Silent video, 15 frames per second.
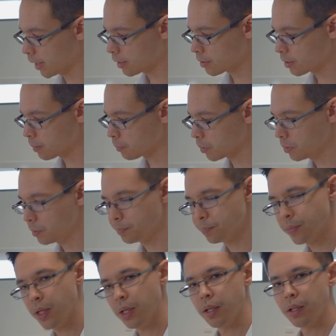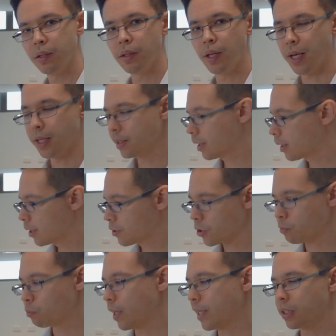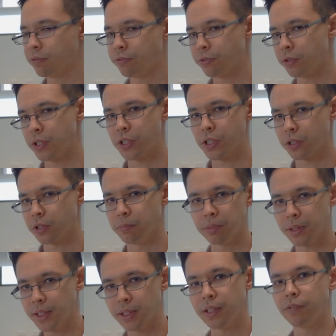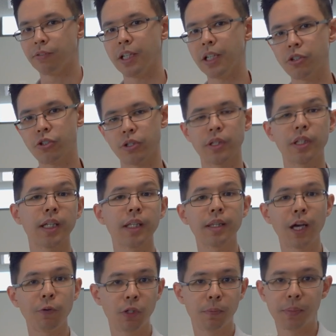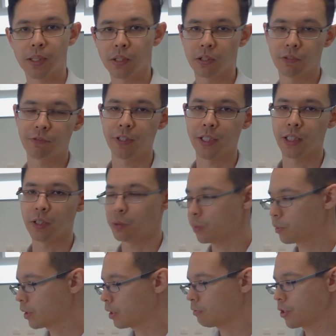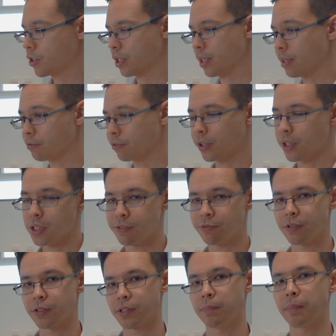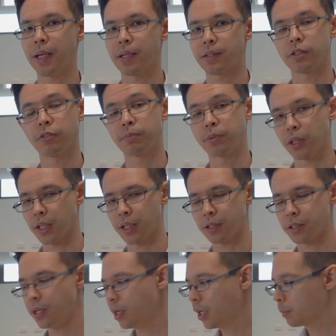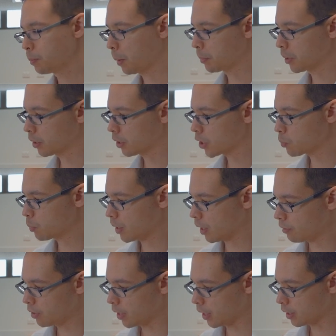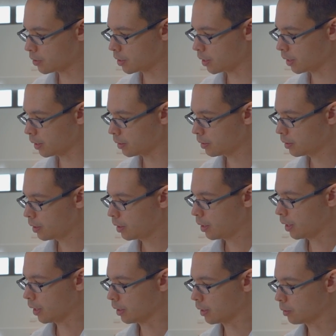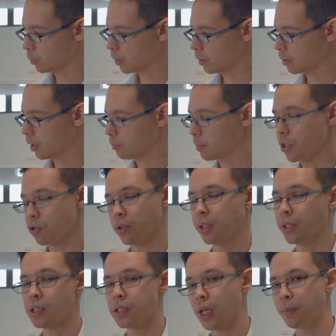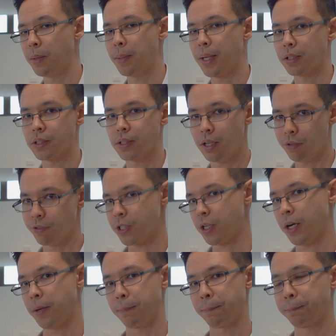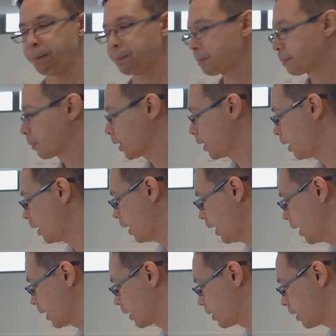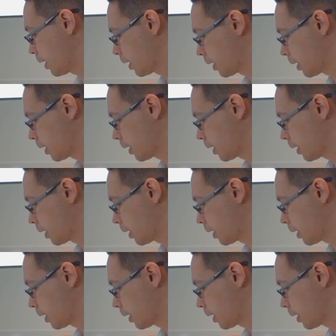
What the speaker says: X symbol, and then I just waited for it to completely finish, then that would be not fair. We would obviously have very different amounts of product. But because we have the X there, we are measuring the same amount every time. And